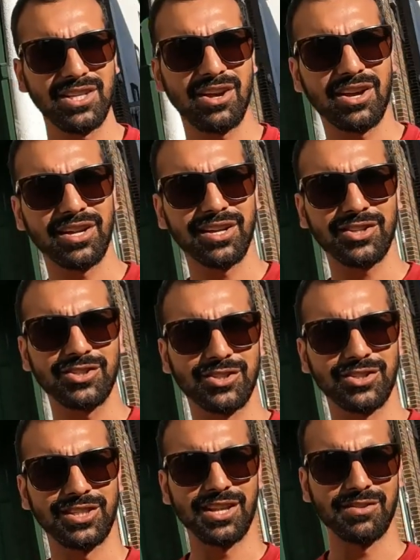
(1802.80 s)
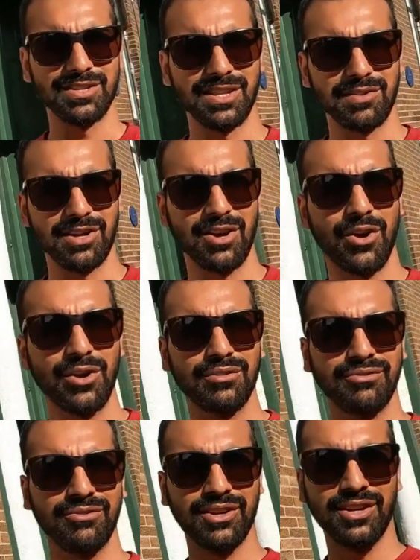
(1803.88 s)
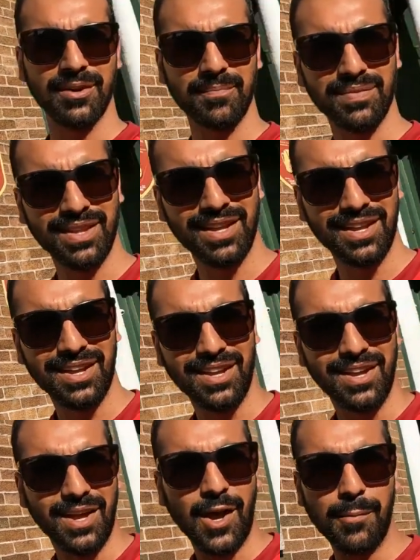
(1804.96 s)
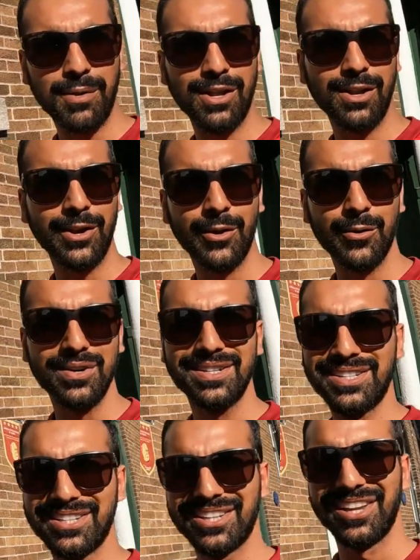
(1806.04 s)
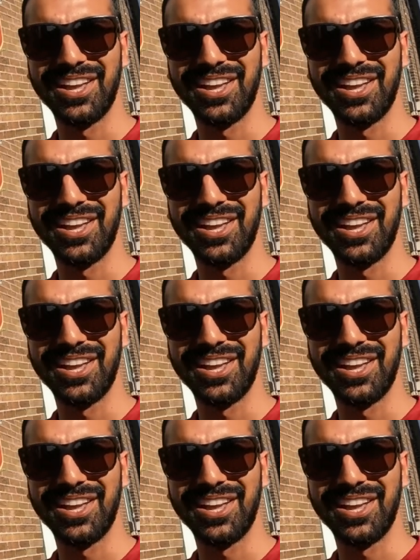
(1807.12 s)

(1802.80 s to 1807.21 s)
the architecture. There, there were a lot of uh, uphill roads.